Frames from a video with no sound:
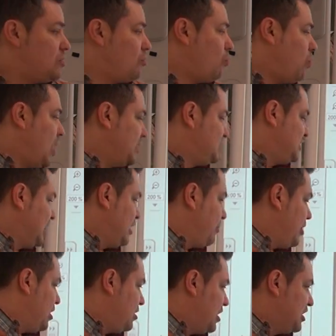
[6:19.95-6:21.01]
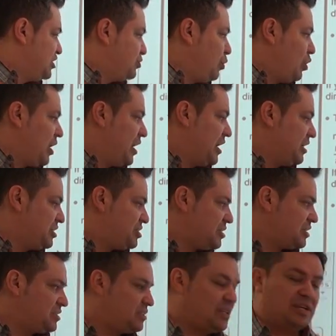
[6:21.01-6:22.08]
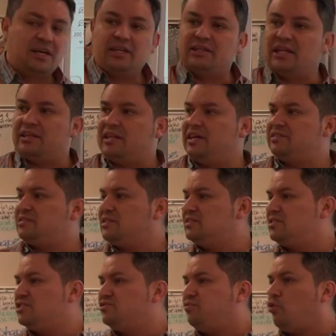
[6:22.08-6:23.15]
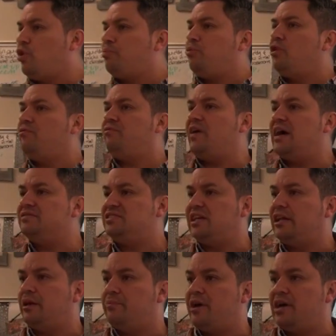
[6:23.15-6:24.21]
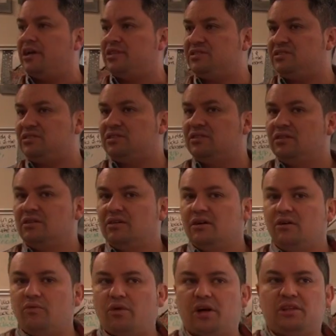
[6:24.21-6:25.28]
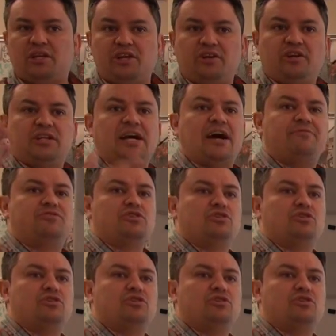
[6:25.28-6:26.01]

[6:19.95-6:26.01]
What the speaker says: 1 centimeter is 40 inches. The distance is 4.5 centimeters. What do you think you're gonna have to